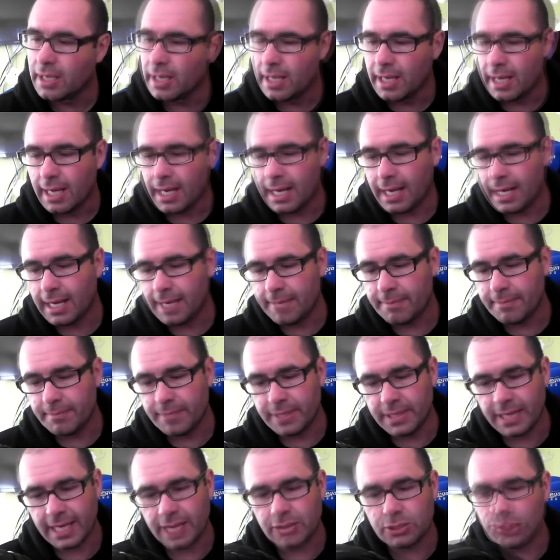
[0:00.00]

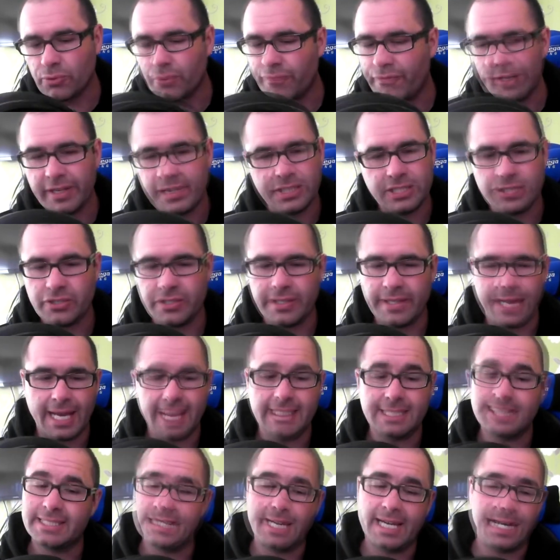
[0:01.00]
The actual finish on the
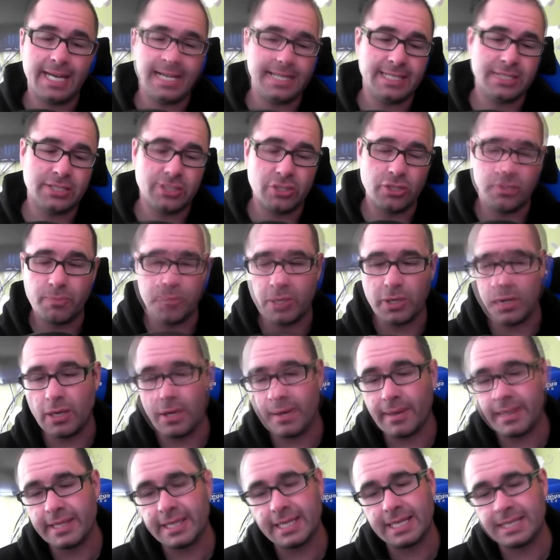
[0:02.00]
headset is superb.
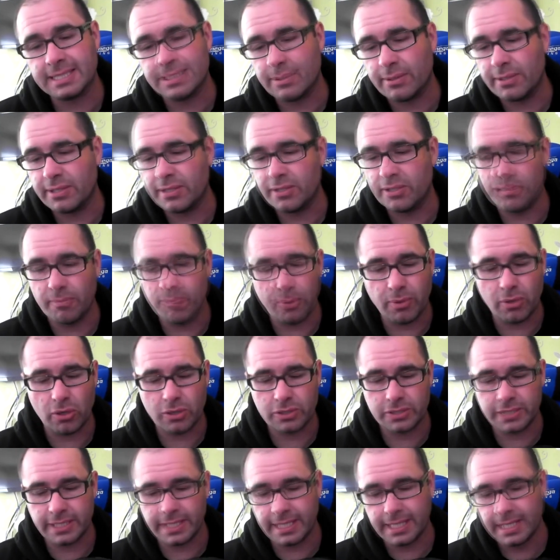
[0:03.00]
I think I said in the
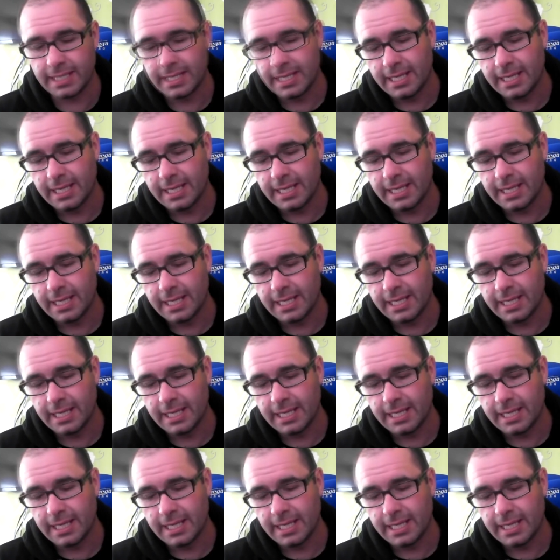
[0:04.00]
unboxing,